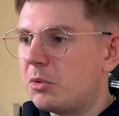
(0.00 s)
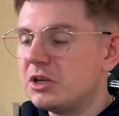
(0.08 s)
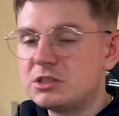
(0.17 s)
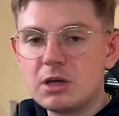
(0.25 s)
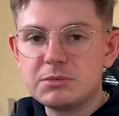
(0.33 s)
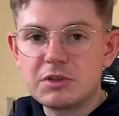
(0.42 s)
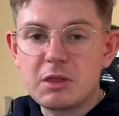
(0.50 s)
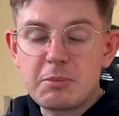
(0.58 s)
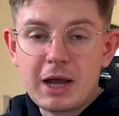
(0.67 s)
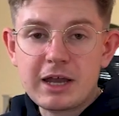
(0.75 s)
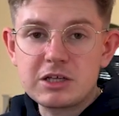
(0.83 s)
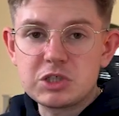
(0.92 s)
But in terms of
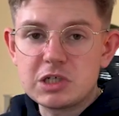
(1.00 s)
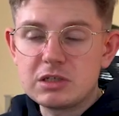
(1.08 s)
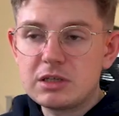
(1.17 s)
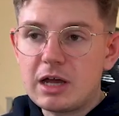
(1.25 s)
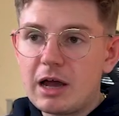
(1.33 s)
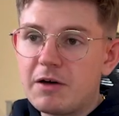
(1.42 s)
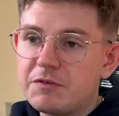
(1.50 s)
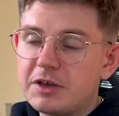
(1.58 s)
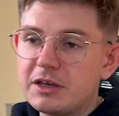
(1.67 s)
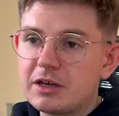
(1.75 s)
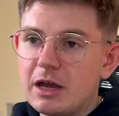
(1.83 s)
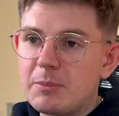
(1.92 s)
the packaging, I
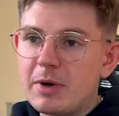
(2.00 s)
think